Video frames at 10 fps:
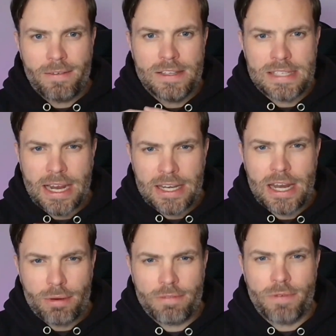
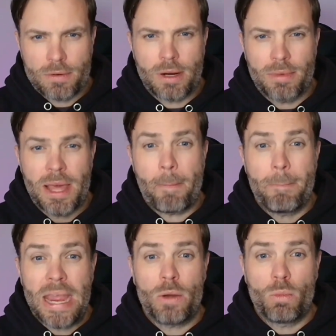secondary phone number, that
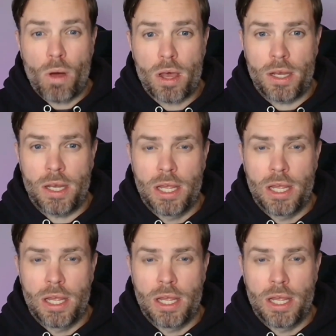main one,